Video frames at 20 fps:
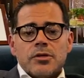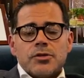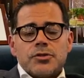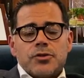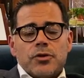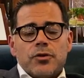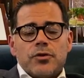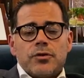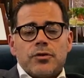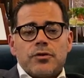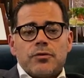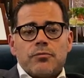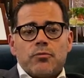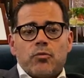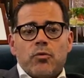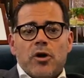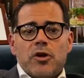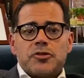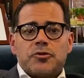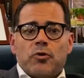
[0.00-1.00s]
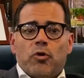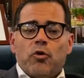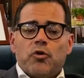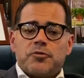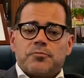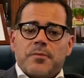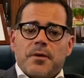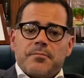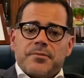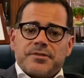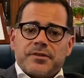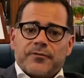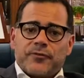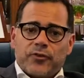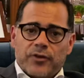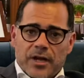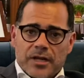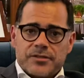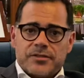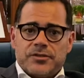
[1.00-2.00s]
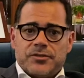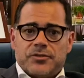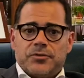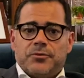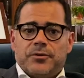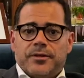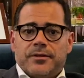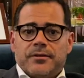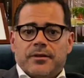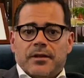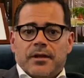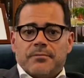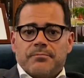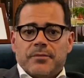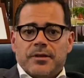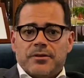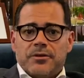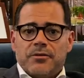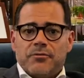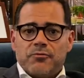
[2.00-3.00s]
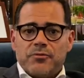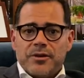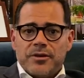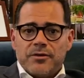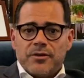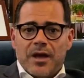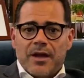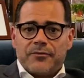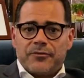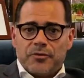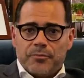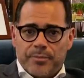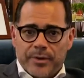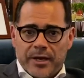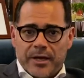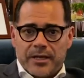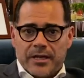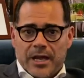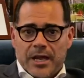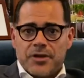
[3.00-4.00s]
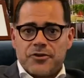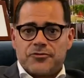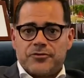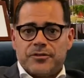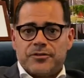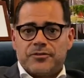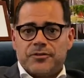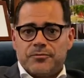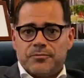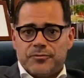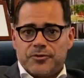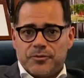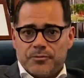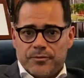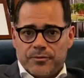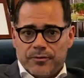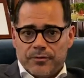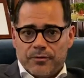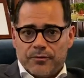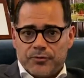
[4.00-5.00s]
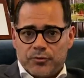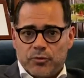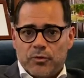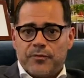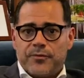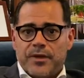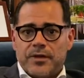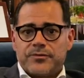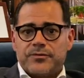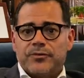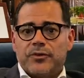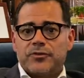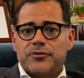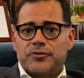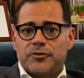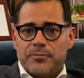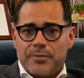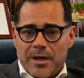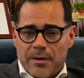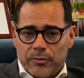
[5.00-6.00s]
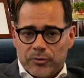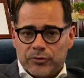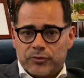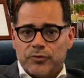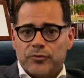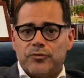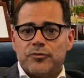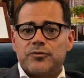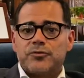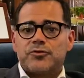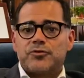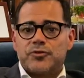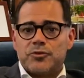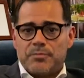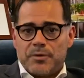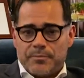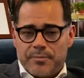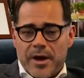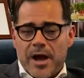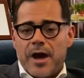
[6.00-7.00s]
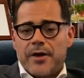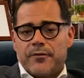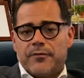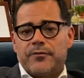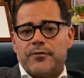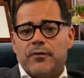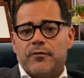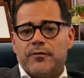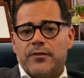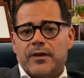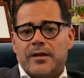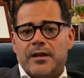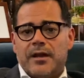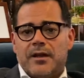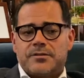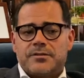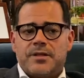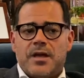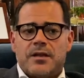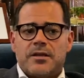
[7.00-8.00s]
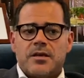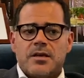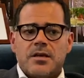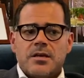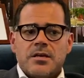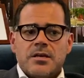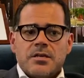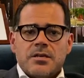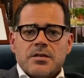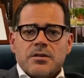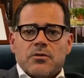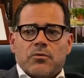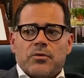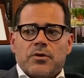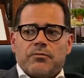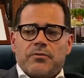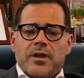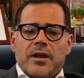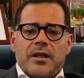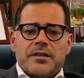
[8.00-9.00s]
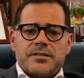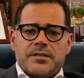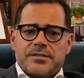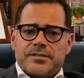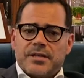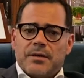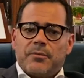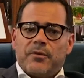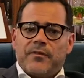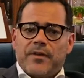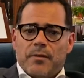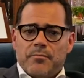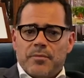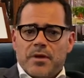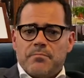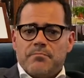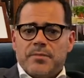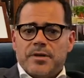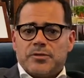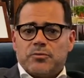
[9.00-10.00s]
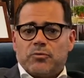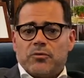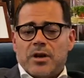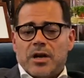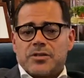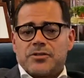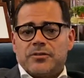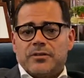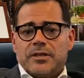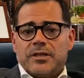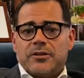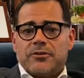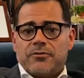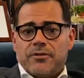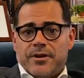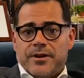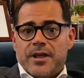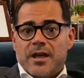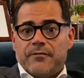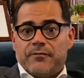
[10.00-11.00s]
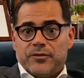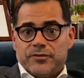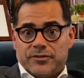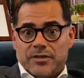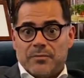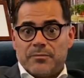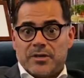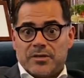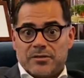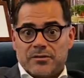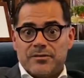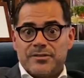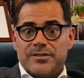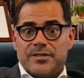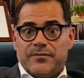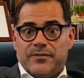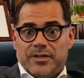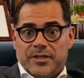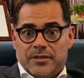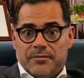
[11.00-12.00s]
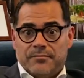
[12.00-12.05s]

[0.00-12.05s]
So, whilst all members have got access to it, and you have to pay entry of $12,000 to be able to be part of the club. So that, we realised that some of our members were actually crying out for some exclusivity.